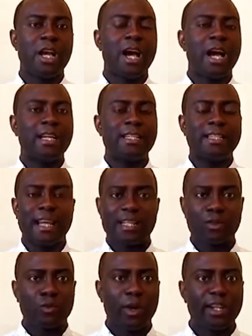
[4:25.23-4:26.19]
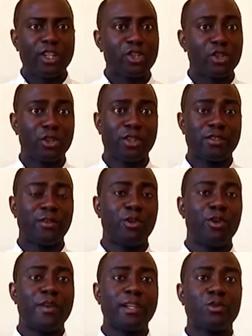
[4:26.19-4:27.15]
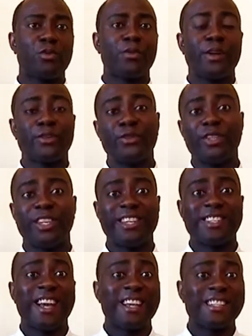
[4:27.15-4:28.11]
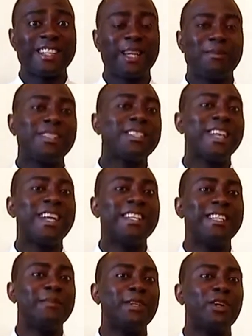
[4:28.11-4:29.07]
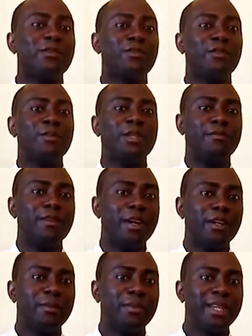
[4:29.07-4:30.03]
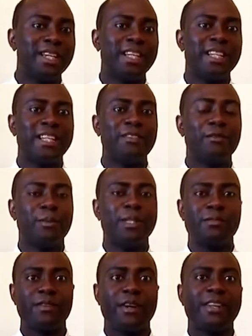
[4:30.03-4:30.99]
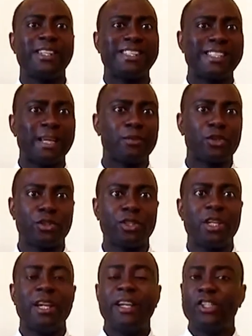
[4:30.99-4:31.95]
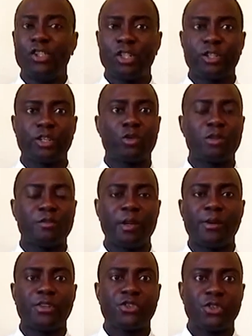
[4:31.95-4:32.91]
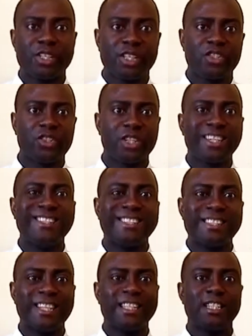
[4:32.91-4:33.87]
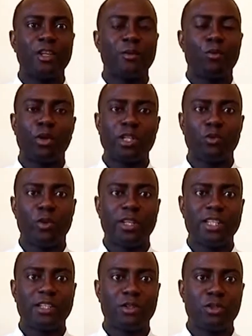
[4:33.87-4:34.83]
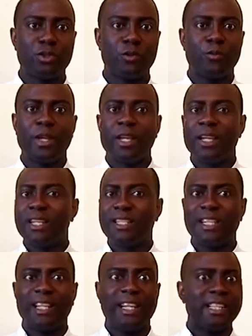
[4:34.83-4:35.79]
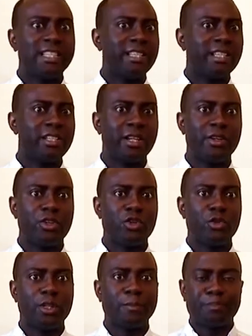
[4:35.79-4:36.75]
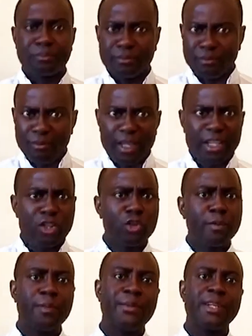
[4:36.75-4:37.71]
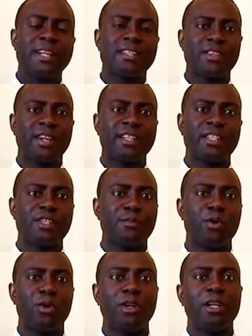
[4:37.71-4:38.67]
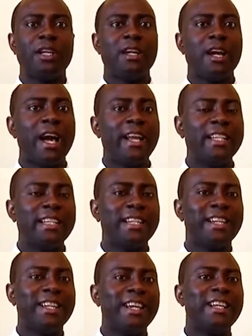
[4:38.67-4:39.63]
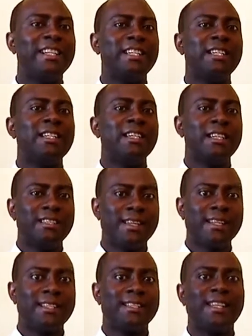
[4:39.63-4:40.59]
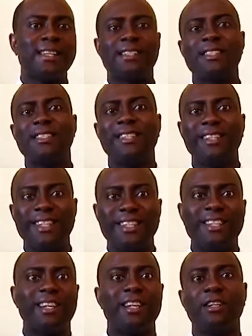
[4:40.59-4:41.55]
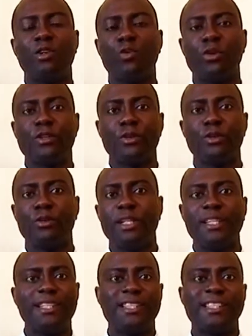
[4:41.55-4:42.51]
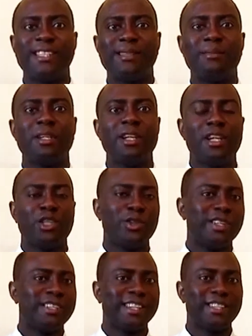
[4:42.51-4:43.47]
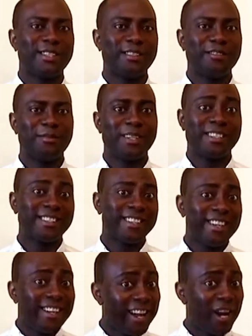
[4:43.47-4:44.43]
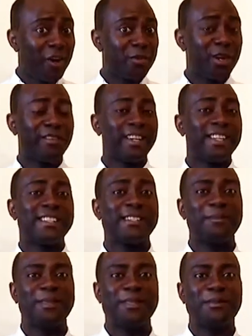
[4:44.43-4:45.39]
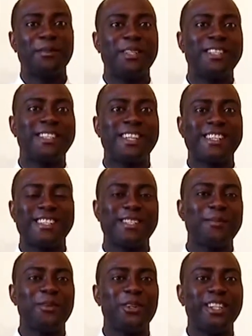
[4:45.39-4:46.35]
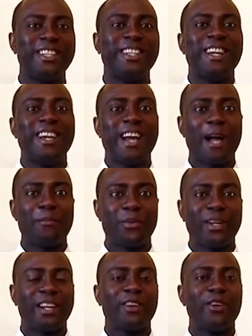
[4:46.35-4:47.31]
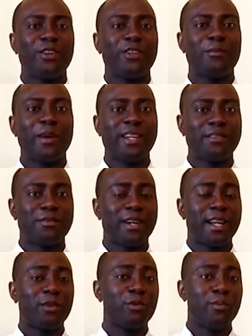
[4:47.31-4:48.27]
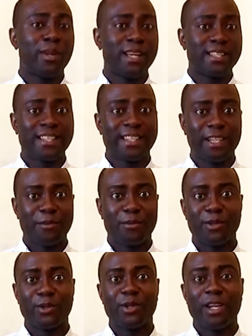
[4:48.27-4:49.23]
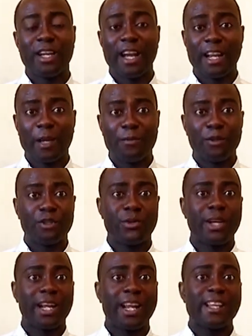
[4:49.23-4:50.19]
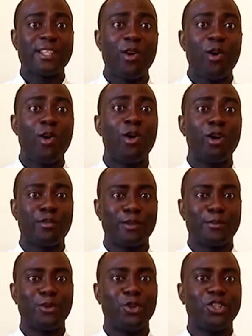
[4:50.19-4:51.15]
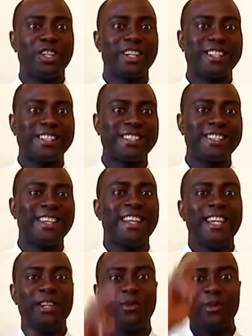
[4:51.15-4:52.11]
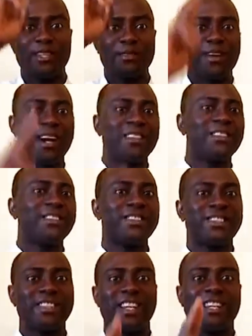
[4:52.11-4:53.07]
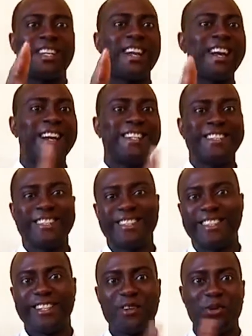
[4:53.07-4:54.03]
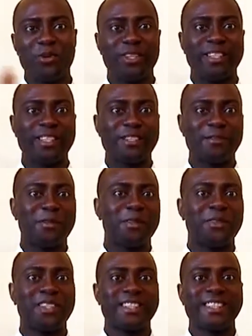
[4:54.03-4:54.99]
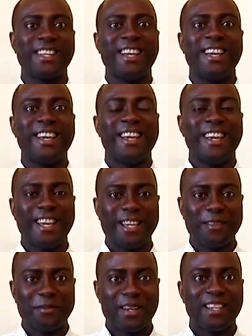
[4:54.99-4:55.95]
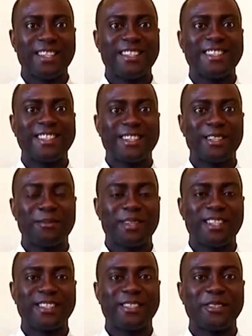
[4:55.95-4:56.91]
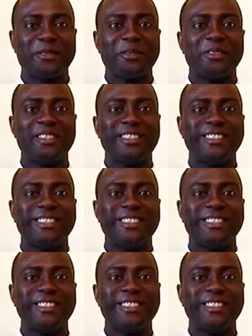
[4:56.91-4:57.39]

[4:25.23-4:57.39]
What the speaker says: And that's why the church for over 2,000 years has kept standing, because from the very beginning, from its very inception, Jesus was very strategic in setting up what he wanted to do, in delineating the territory, in dreaming big and starting small, and in clearly designating the leader who was going to lead the team to its achievement. I hope you have learned something from this text this morning. I pray that God, your mighty Father, will bless and keep you and help you to realize all of your projects. He who is Father, the Son, and the Holy Spirit. Amen. God bless you.